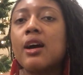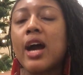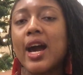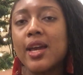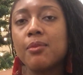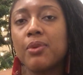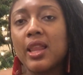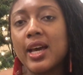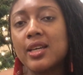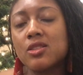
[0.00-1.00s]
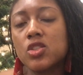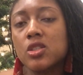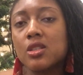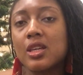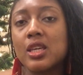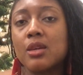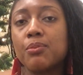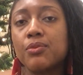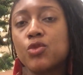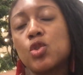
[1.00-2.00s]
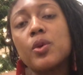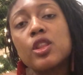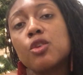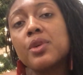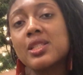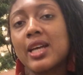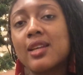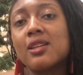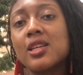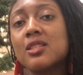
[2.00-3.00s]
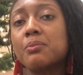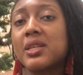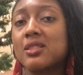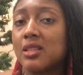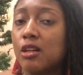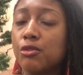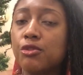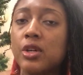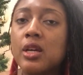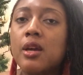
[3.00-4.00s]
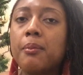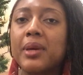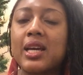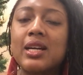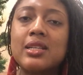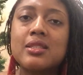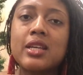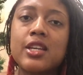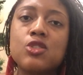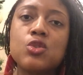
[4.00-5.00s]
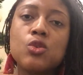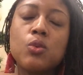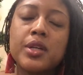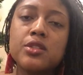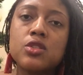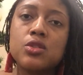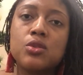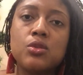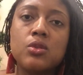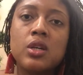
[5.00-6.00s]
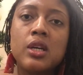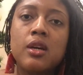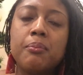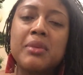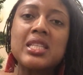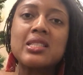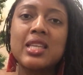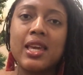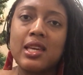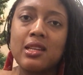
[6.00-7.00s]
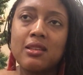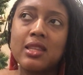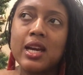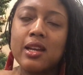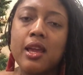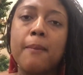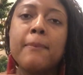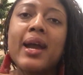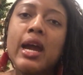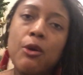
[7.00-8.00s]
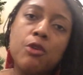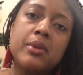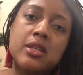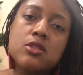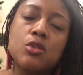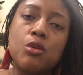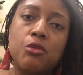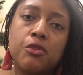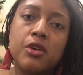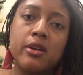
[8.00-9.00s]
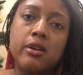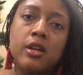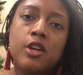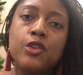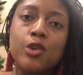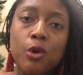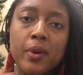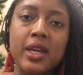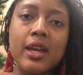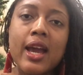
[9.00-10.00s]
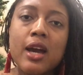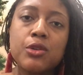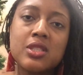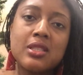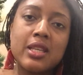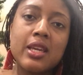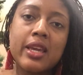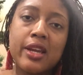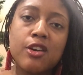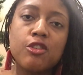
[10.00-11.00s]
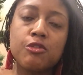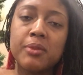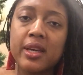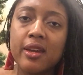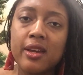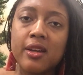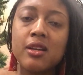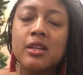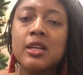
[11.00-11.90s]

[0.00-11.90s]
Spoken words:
I plan to keep doing the retighthenings myself because I do want to maintain that empowerment over knowing how to take care of my hair,